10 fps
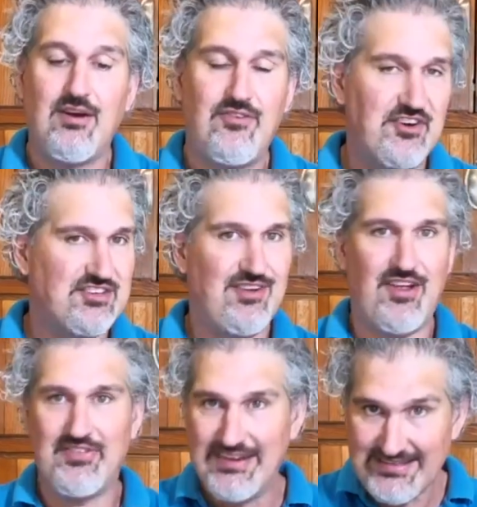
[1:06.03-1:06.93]
First of all,
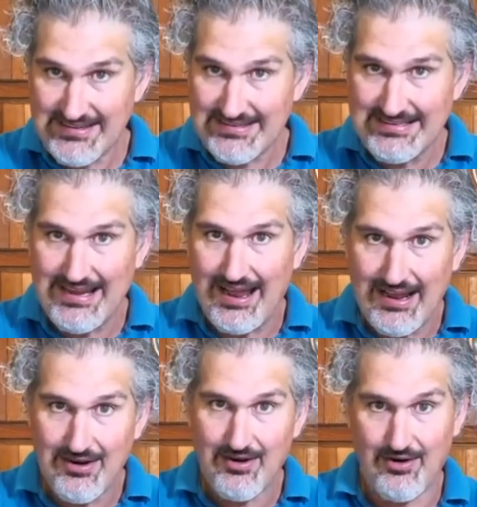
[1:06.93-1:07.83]
this is
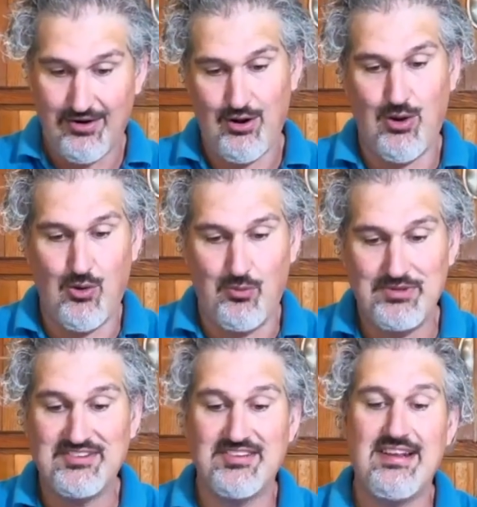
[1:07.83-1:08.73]
not her home.
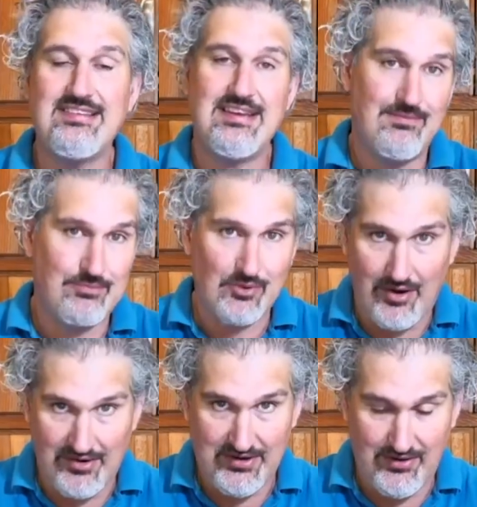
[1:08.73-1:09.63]
This is a
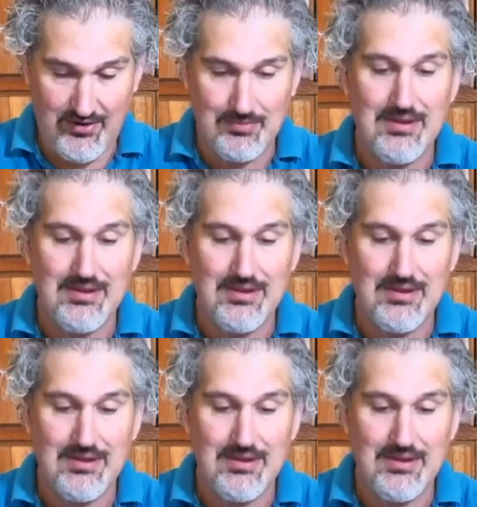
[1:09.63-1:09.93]
temporary home.